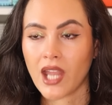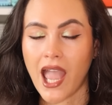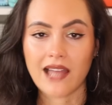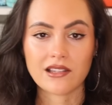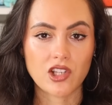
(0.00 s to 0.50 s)

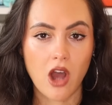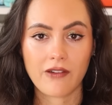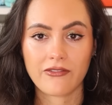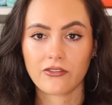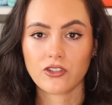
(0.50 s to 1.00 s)
hands
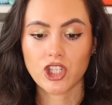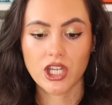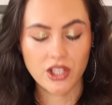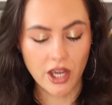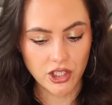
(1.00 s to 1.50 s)
off,
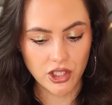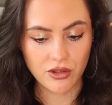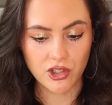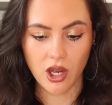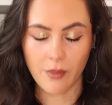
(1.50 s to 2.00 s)
she's going to
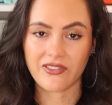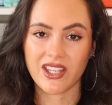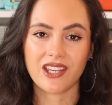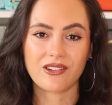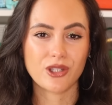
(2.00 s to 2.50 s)
do the job for
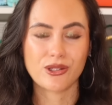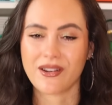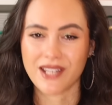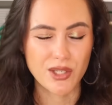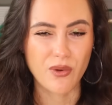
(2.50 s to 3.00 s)
you, you
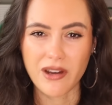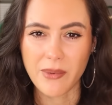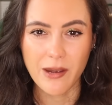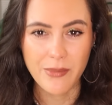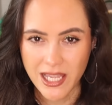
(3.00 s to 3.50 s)
don't need to worry
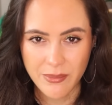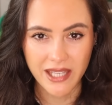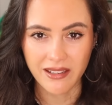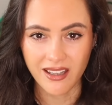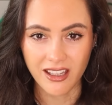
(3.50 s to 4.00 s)
about
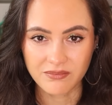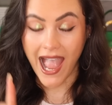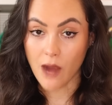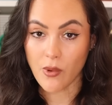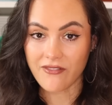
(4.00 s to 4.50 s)
babying her.
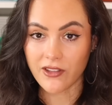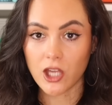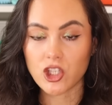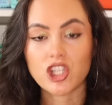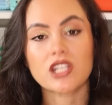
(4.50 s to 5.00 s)

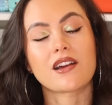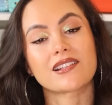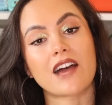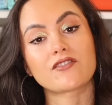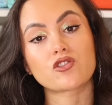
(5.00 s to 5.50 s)
However, she
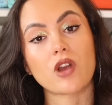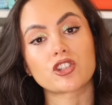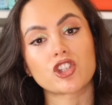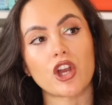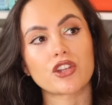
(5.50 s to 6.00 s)
does have
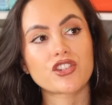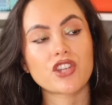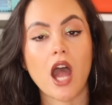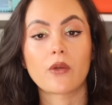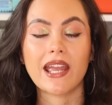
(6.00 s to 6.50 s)
structure,
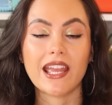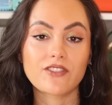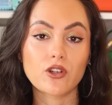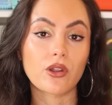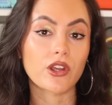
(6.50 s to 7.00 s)
so
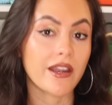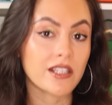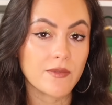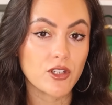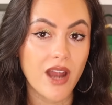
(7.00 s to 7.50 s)
if you're
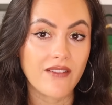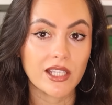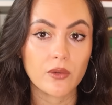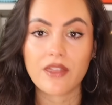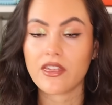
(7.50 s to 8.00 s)
going to be
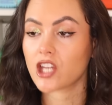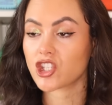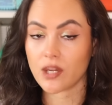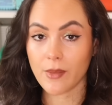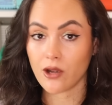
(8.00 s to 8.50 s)
travelling with her,
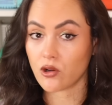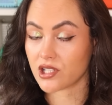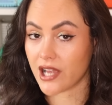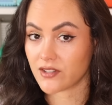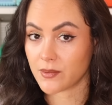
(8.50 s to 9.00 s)
she might
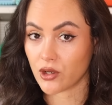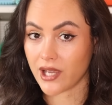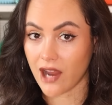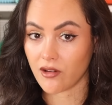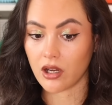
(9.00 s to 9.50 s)
also have to be your
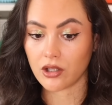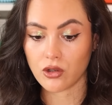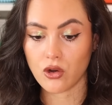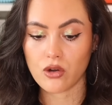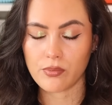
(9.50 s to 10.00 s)

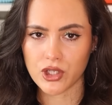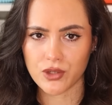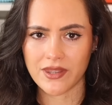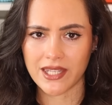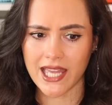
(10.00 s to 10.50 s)
carry-on, or put
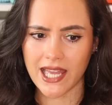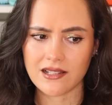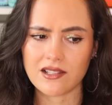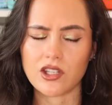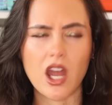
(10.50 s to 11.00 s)
her in the
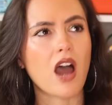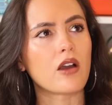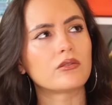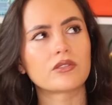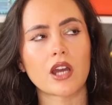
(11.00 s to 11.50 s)
case.
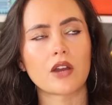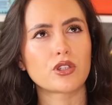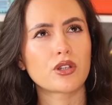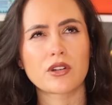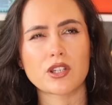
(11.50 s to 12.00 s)
No,
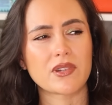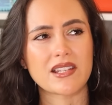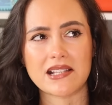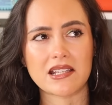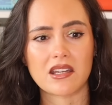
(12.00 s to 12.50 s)
you don't want to put
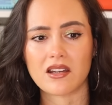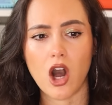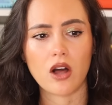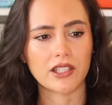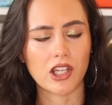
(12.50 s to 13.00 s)
this in your
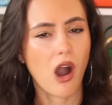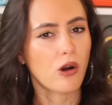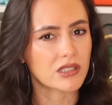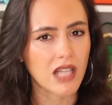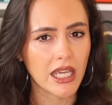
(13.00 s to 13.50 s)

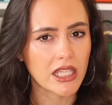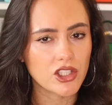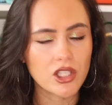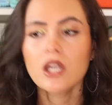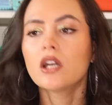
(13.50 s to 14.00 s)
hold
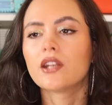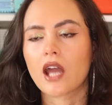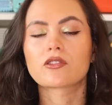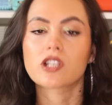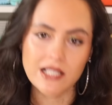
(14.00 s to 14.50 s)
luggage.
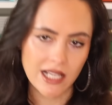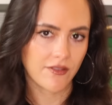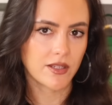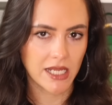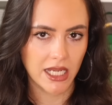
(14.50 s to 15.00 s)
No, she's going
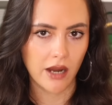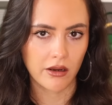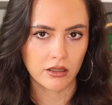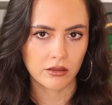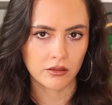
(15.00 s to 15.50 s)
to have to be your
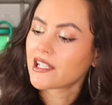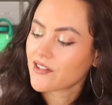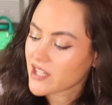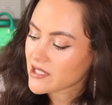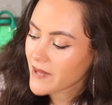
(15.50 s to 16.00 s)
carry-on.
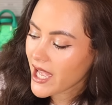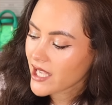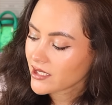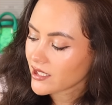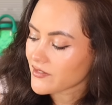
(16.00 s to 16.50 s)
love this
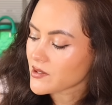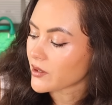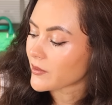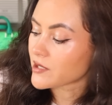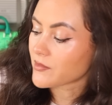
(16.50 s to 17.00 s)
bag, I've
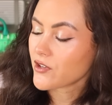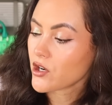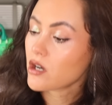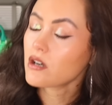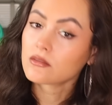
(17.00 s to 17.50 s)
spoken about it
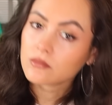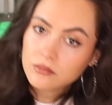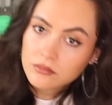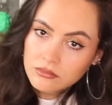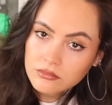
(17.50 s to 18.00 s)
before.
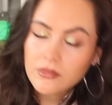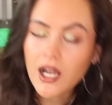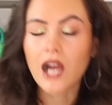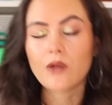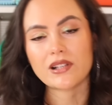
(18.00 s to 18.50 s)

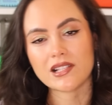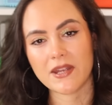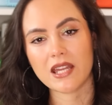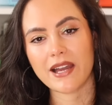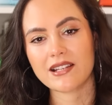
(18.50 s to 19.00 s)
I will
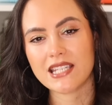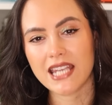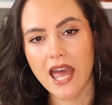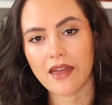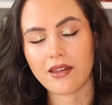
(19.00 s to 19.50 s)
speak about it
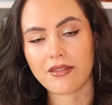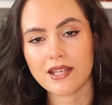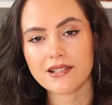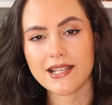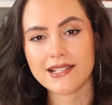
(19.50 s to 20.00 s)
again.
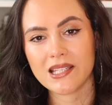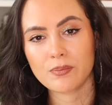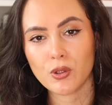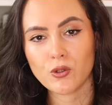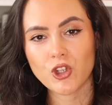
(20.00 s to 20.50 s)
This is
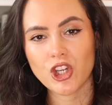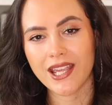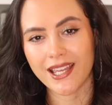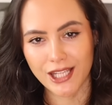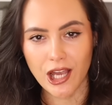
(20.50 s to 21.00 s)
the
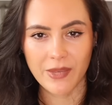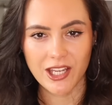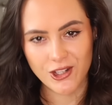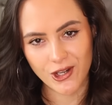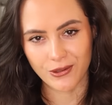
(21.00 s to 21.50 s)
Poochie
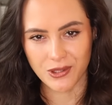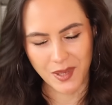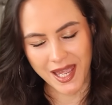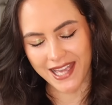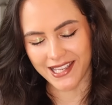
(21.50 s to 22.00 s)
Yummy Shoulder
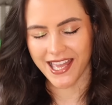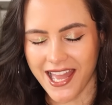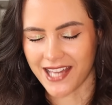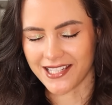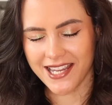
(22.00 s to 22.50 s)
Bag,
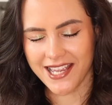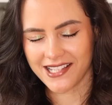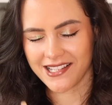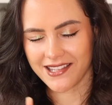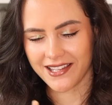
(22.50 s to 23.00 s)
and
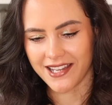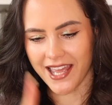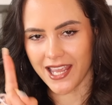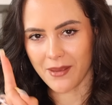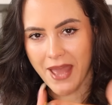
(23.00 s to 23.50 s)
isn't the
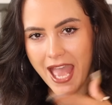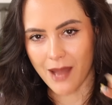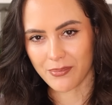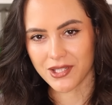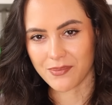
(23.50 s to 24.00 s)
name
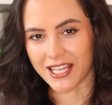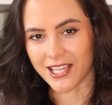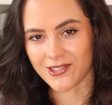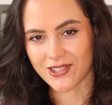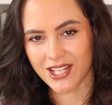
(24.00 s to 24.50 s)
apt,
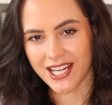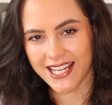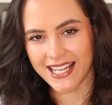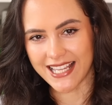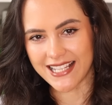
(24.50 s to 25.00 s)
because
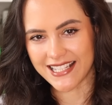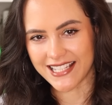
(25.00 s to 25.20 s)
she is